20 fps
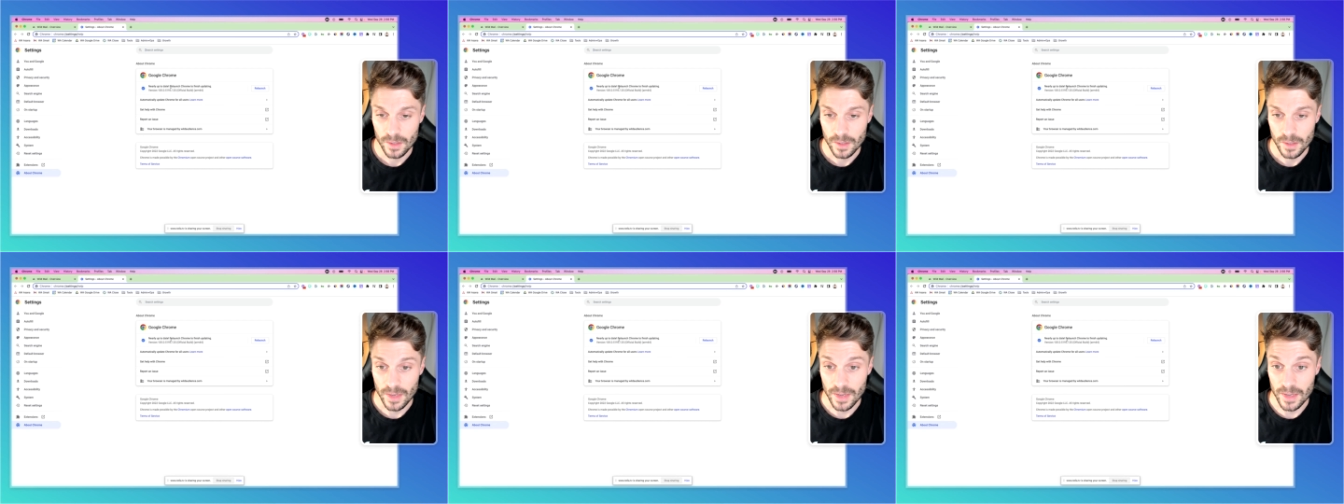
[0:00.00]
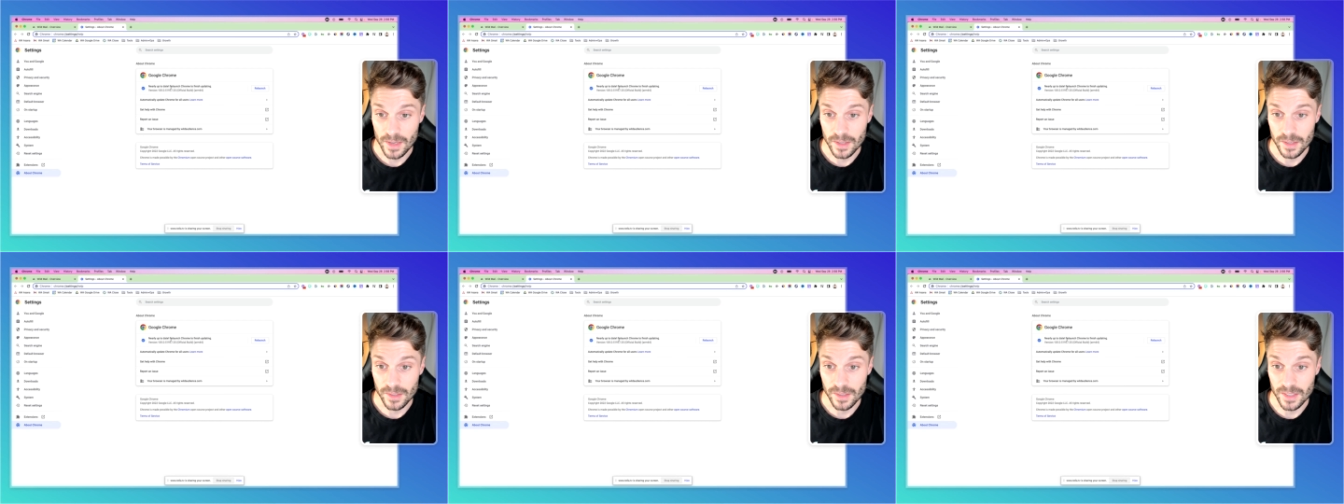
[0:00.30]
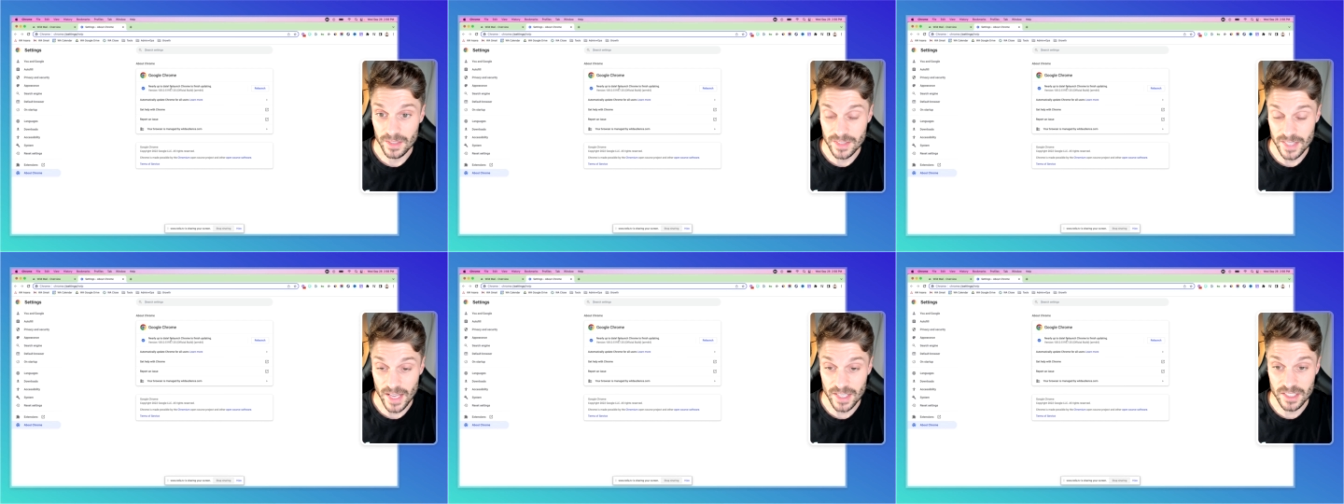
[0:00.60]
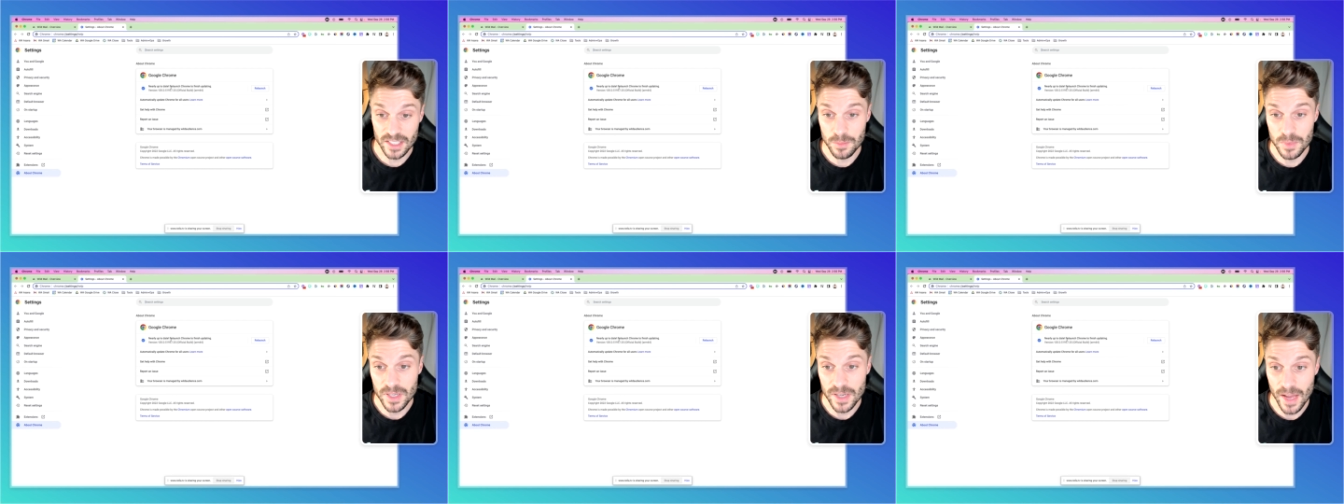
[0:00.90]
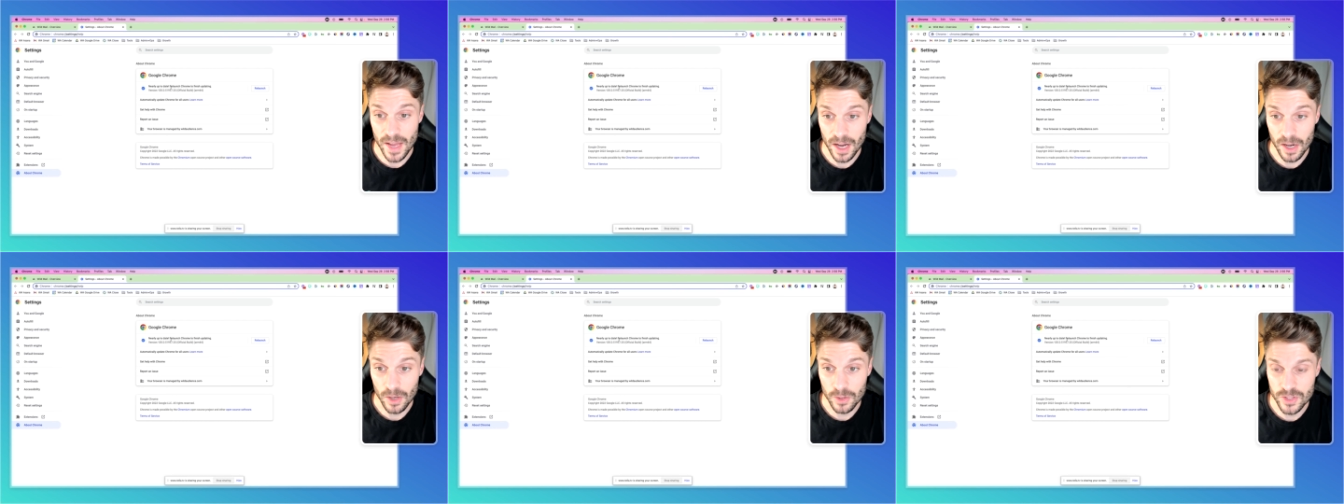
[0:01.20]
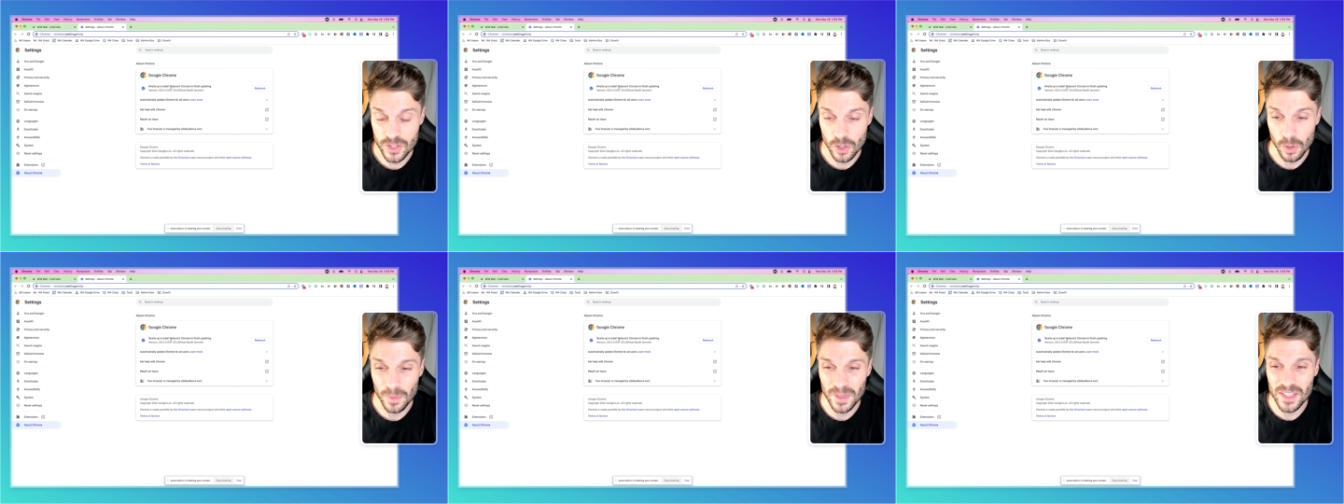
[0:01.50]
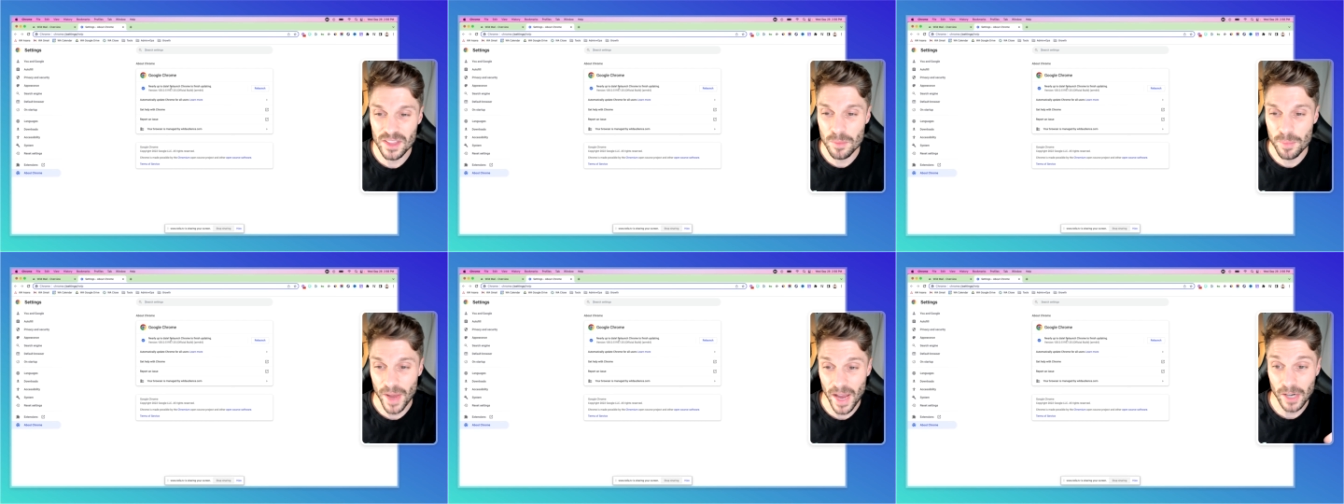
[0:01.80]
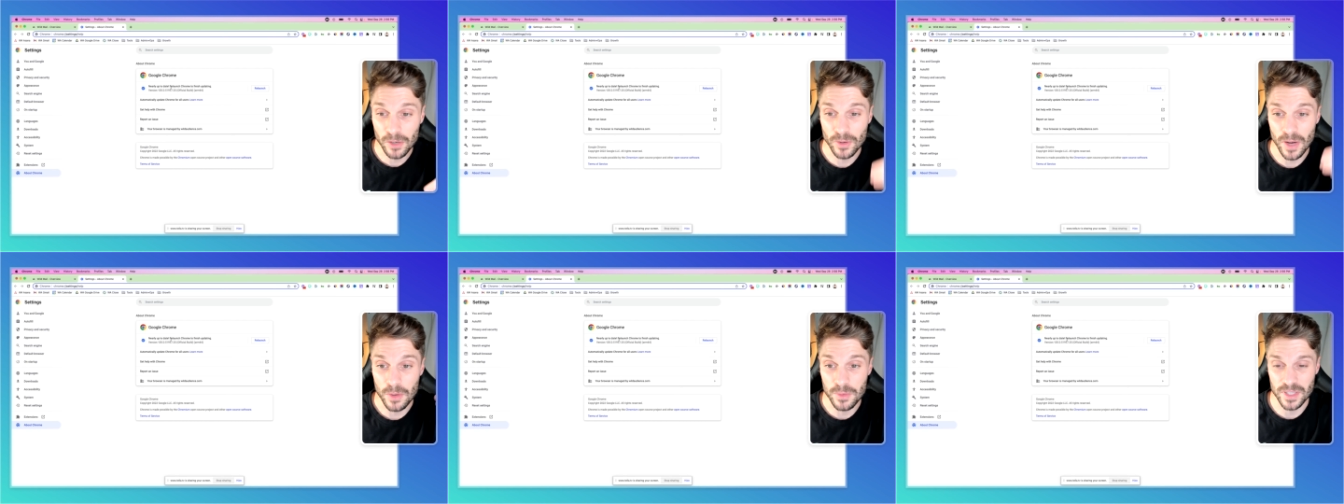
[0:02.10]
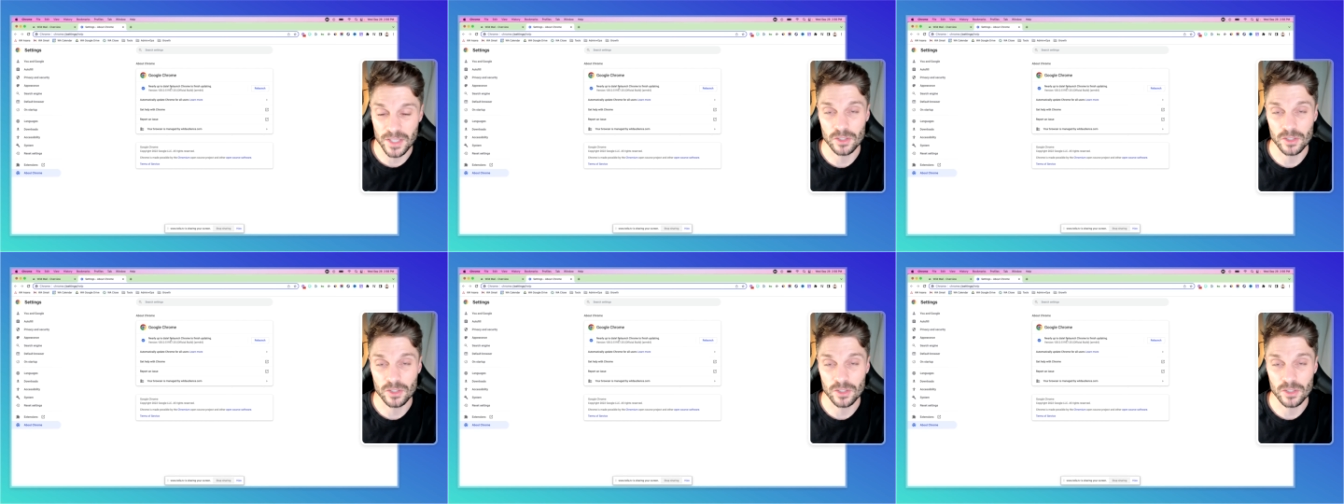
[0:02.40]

And it's asking me now. So in the background,